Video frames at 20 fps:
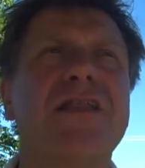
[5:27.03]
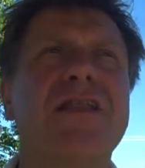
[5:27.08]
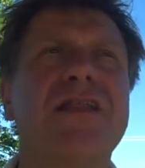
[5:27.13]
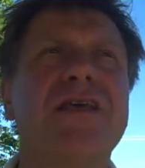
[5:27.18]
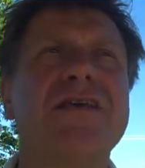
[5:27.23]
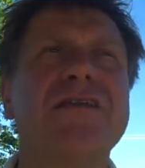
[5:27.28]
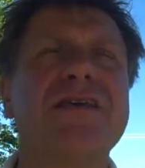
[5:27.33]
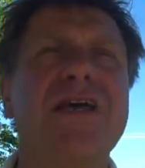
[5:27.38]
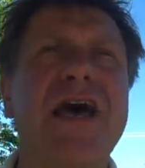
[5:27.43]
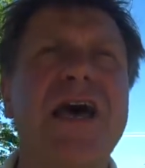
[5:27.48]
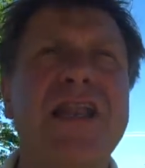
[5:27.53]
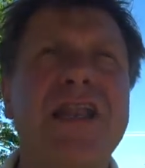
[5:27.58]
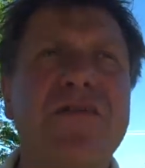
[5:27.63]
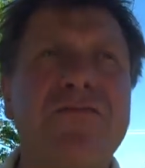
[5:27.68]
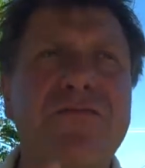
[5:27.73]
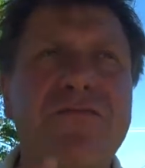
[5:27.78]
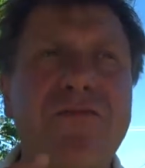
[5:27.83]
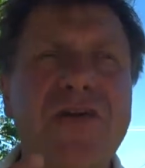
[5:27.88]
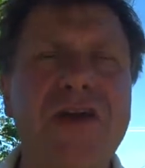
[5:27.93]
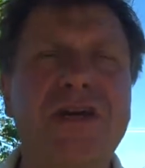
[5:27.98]
there's an
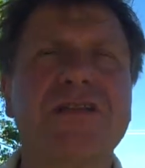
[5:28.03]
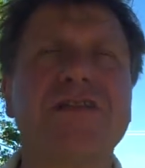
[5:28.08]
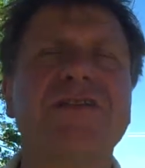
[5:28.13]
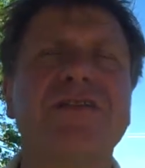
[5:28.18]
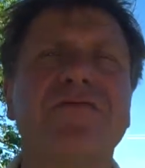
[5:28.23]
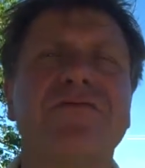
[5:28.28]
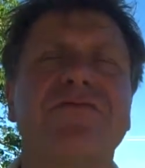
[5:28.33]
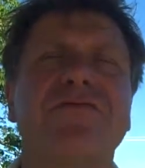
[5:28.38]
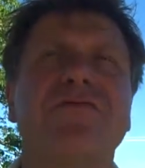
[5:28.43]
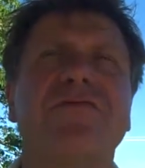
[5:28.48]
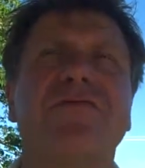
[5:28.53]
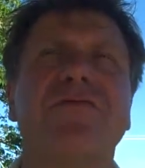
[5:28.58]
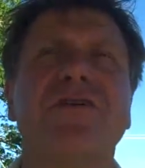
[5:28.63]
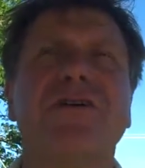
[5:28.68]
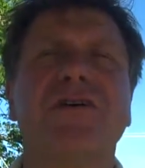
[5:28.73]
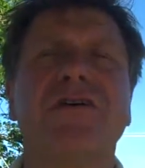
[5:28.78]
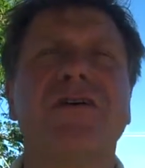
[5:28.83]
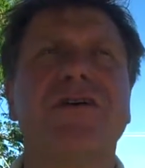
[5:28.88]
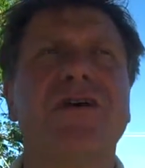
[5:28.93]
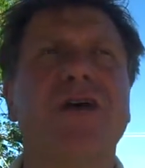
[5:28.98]
affective,
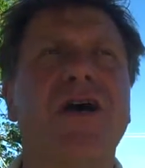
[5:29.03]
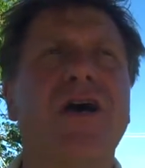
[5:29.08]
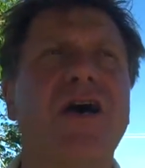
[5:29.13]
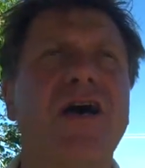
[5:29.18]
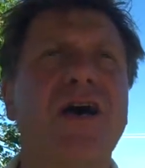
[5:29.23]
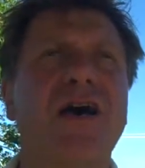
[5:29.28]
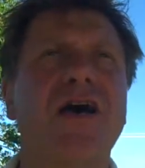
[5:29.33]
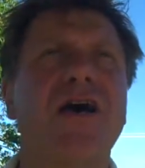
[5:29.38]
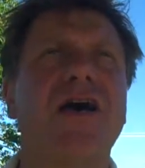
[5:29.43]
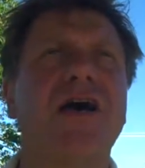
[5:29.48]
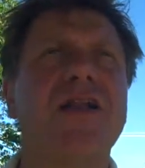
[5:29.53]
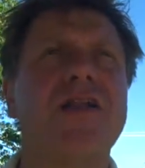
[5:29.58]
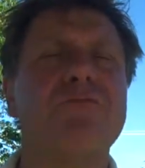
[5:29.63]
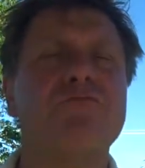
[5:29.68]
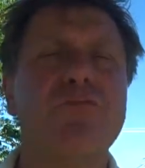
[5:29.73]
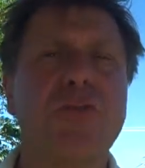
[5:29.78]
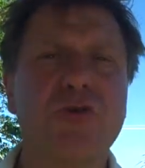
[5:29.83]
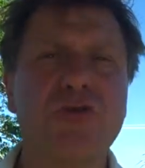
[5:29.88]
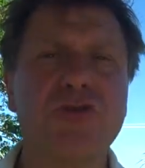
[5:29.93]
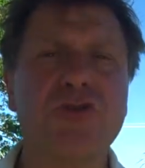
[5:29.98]
an
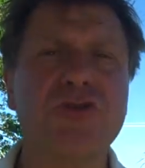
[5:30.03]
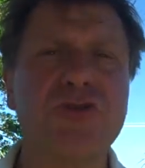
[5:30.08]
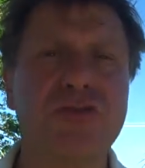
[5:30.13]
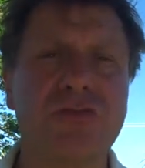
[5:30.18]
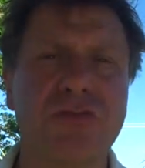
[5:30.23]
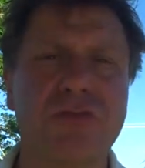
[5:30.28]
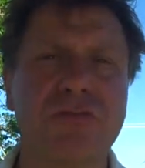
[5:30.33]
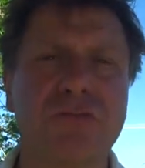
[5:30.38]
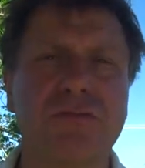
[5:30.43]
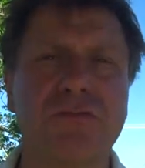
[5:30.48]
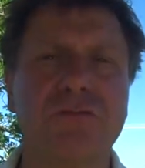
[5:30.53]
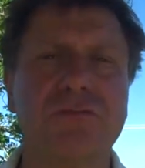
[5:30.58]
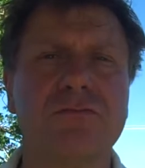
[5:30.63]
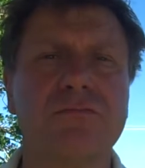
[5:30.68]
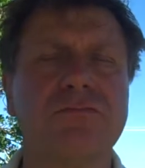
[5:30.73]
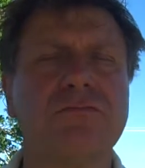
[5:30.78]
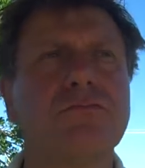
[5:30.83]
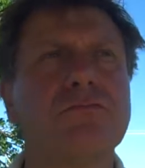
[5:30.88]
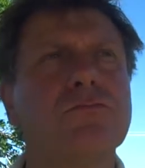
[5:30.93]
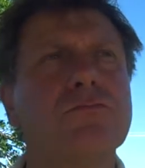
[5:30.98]
emotional
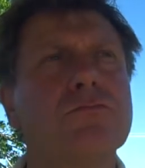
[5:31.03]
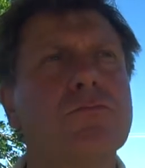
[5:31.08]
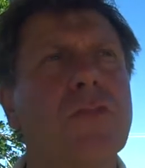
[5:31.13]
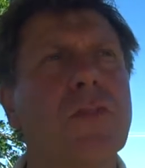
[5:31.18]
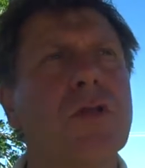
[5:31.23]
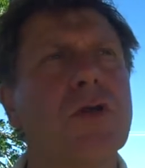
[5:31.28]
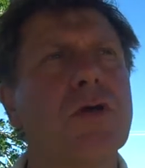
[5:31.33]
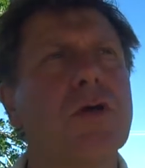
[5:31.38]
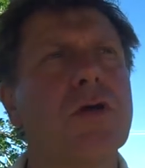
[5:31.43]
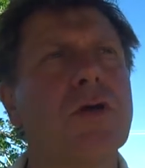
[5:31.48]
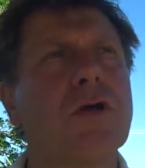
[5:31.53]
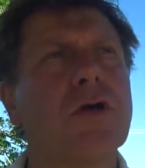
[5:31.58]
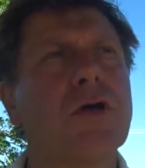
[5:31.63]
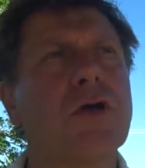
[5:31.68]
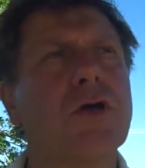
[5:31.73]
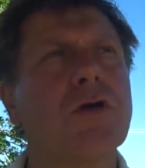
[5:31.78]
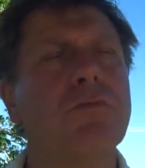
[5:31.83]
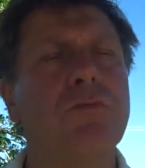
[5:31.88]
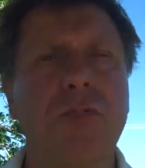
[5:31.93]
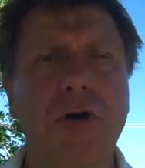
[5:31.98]

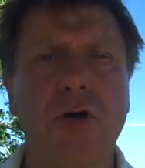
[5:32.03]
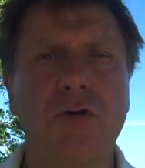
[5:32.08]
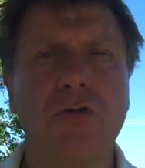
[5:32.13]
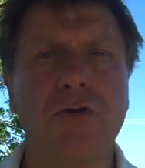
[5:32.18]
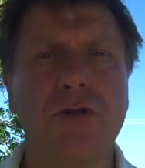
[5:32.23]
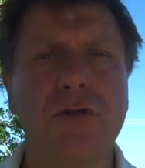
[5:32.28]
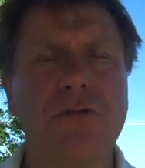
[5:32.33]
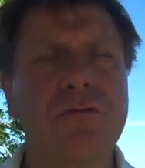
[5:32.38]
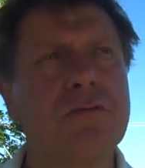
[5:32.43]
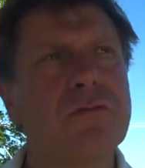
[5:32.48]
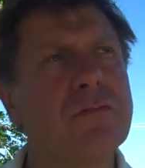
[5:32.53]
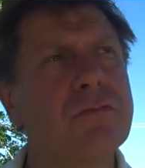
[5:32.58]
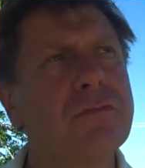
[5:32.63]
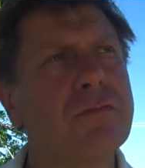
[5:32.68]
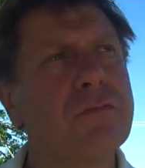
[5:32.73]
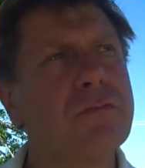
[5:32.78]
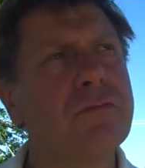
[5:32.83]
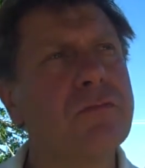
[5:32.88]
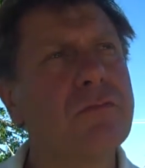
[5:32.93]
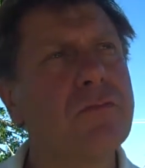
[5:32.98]
component,
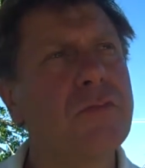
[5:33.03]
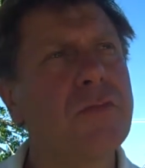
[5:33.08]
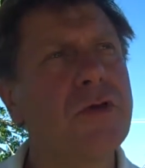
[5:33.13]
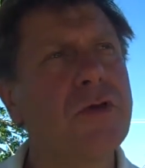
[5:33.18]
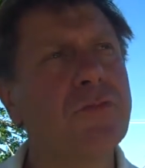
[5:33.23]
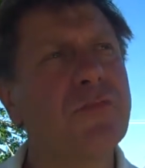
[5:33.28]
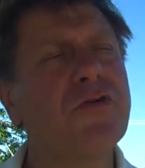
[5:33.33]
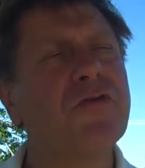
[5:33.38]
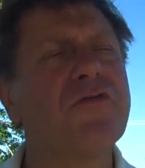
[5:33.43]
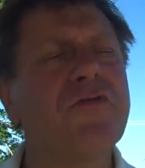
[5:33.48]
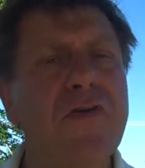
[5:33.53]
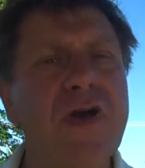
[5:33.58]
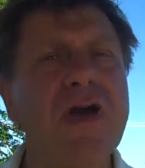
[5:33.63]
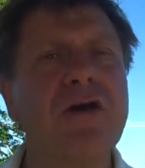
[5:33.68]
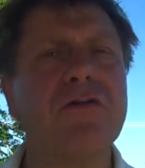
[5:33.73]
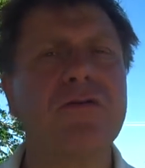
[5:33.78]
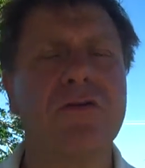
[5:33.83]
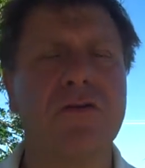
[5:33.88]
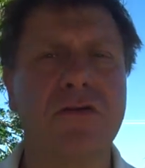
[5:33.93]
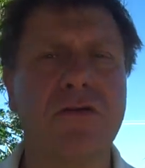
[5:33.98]
a
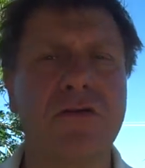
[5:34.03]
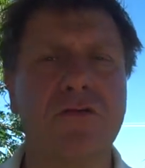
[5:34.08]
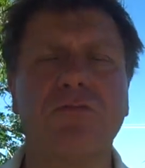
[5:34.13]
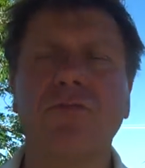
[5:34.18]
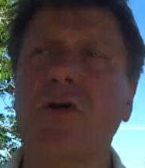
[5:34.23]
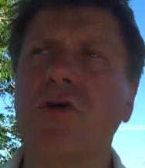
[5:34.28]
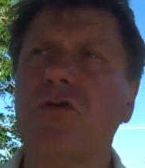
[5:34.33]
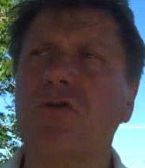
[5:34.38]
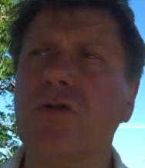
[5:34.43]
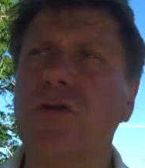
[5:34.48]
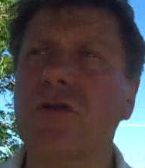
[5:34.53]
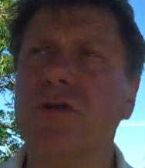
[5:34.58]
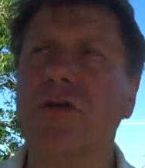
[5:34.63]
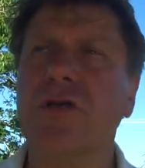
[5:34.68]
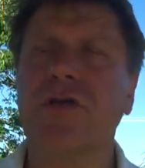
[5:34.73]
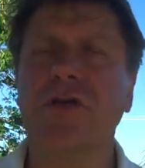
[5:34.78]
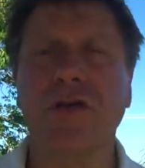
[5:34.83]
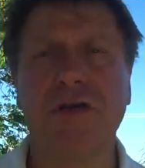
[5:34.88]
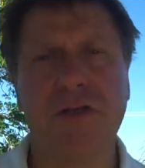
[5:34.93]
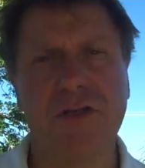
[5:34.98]
profound component
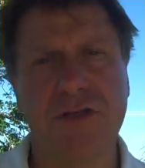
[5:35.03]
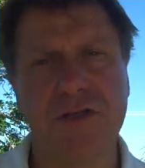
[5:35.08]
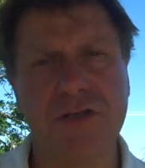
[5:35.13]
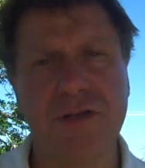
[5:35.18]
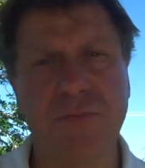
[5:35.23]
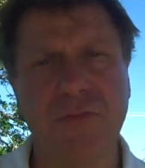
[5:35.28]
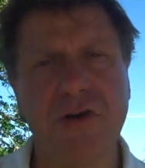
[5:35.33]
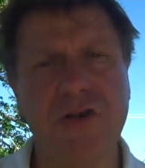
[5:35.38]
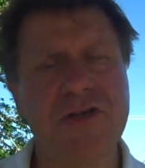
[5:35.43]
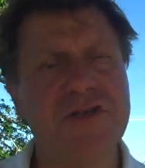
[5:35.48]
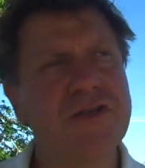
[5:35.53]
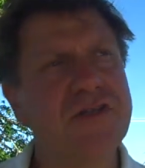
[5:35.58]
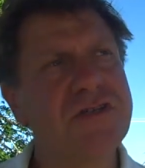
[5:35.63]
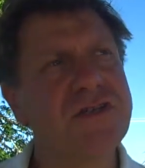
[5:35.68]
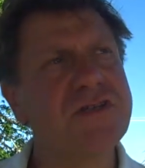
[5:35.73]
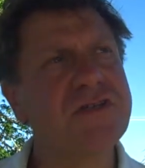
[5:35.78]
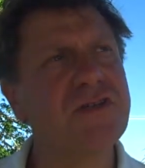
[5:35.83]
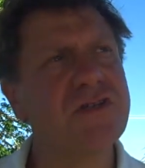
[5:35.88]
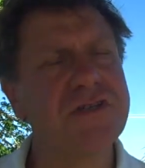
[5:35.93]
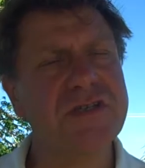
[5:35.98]
to prejudice.
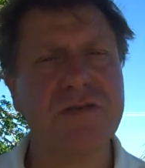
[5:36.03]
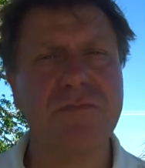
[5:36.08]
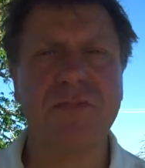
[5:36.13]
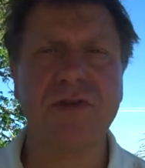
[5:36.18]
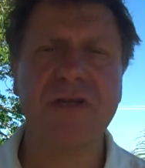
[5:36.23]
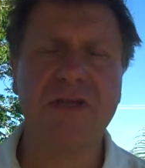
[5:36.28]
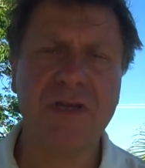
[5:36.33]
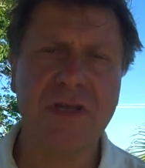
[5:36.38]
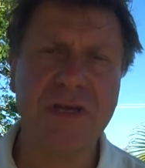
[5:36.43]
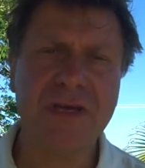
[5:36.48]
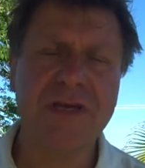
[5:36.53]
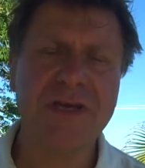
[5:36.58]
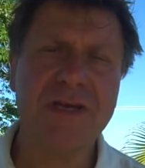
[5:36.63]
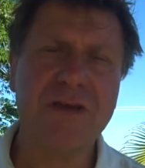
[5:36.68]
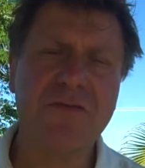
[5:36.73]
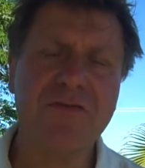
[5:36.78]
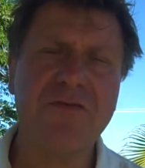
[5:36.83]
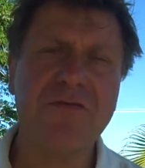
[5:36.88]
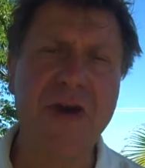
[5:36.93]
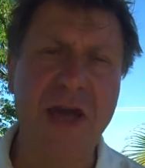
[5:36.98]
It's not simply
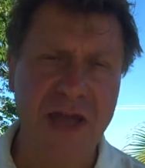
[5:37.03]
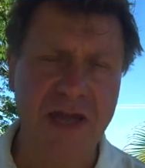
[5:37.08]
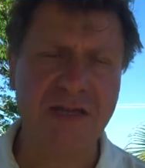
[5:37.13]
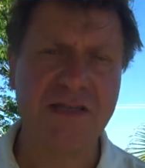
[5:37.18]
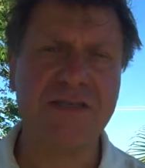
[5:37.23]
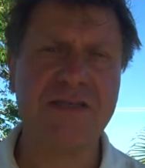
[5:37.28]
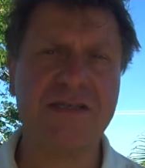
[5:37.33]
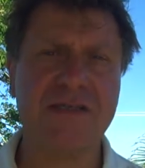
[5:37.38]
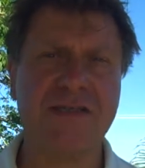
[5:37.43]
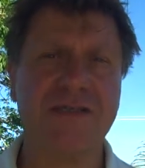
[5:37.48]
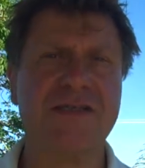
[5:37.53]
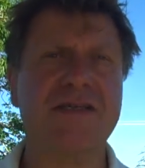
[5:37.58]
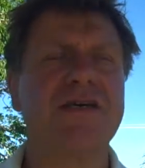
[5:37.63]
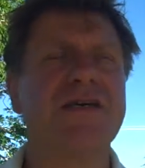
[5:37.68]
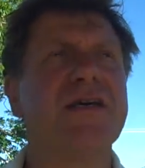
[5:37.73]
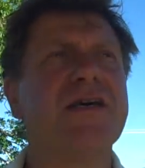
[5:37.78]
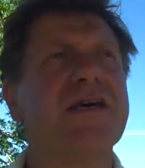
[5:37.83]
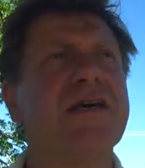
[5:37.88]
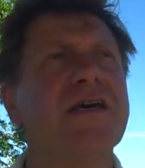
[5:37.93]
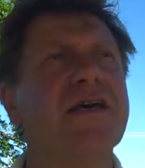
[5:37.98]
facts,
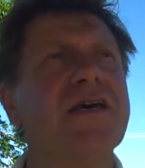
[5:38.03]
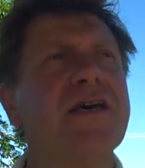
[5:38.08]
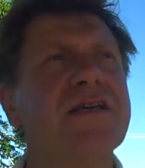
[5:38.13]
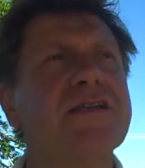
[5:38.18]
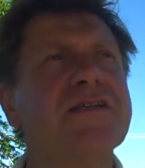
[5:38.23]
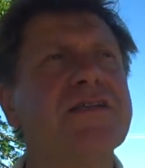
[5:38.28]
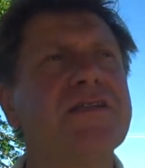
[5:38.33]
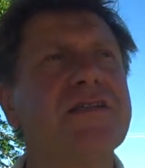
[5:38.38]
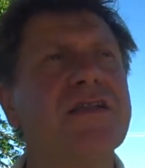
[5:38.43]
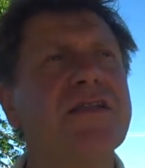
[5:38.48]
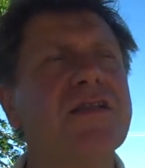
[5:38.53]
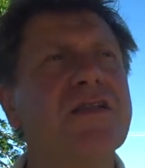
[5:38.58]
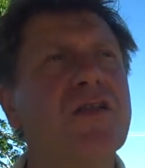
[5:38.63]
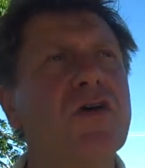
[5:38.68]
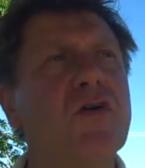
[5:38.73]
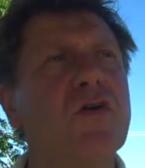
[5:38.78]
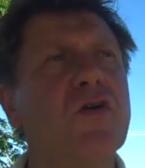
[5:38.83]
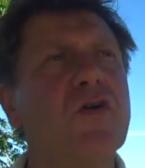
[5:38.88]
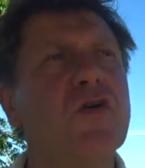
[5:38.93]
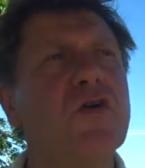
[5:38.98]
it's
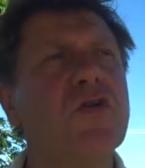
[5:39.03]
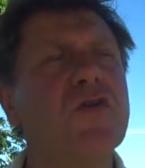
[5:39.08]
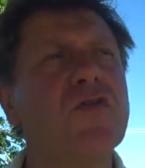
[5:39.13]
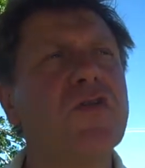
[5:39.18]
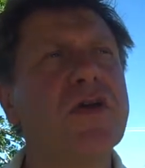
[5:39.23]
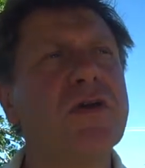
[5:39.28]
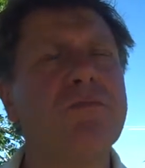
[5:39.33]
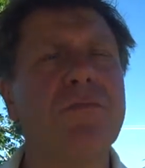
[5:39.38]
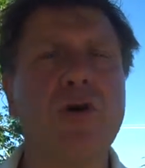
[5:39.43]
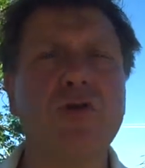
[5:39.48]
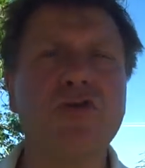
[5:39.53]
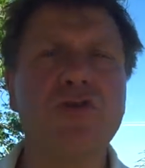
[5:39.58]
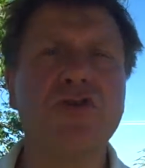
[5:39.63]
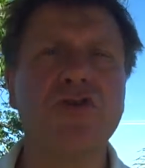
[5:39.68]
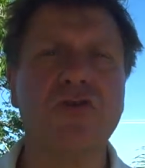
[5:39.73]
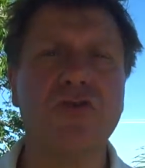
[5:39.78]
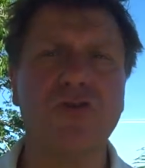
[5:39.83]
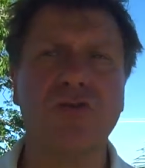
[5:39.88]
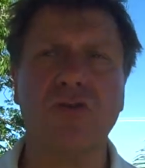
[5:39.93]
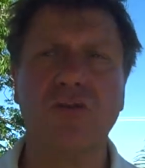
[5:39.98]
the
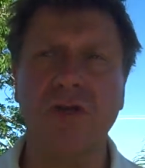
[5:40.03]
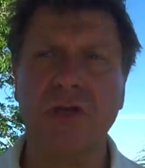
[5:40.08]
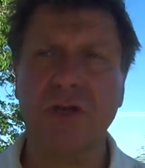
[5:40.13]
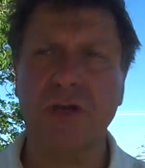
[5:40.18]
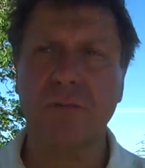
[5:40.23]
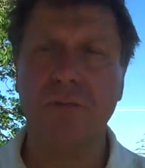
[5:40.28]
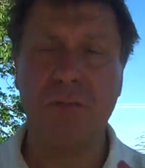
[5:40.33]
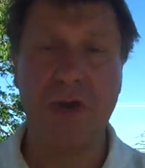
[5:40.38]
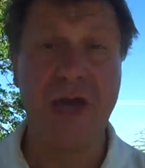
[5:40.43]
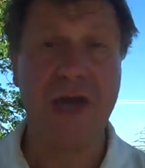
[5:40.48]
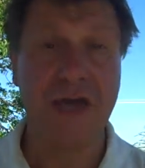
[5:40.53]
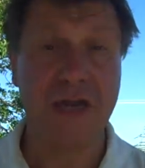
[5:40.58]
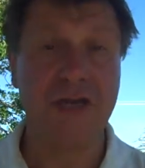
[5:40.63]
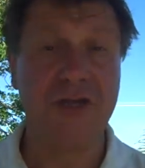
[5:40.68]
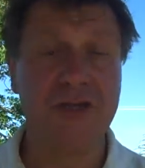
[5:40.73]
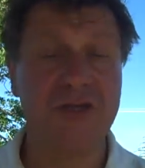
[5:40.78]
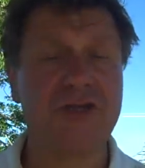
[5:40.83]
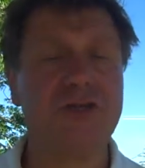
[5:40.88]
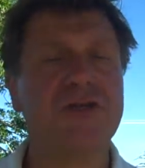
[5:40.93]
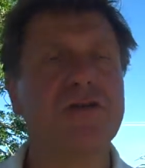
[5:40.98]
emotional
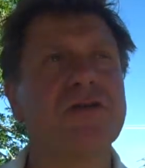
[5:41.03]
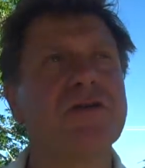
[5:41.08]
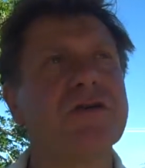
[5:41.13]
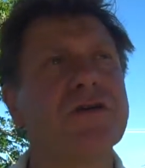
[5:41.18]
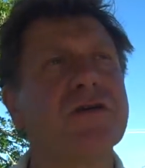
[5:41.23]
package